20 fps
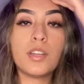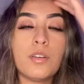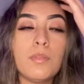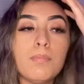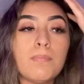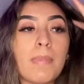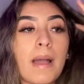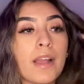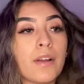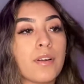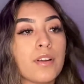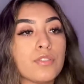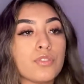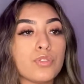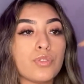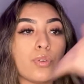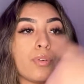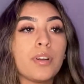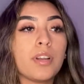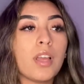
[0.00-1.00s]
background
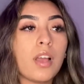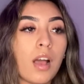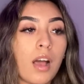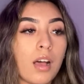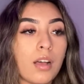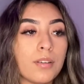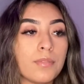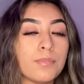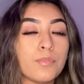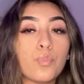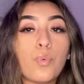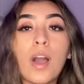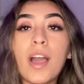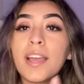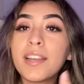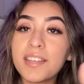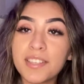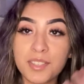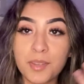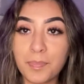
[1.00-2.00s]
story um why I
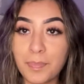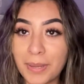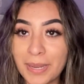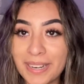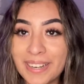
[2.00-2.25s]
disappeared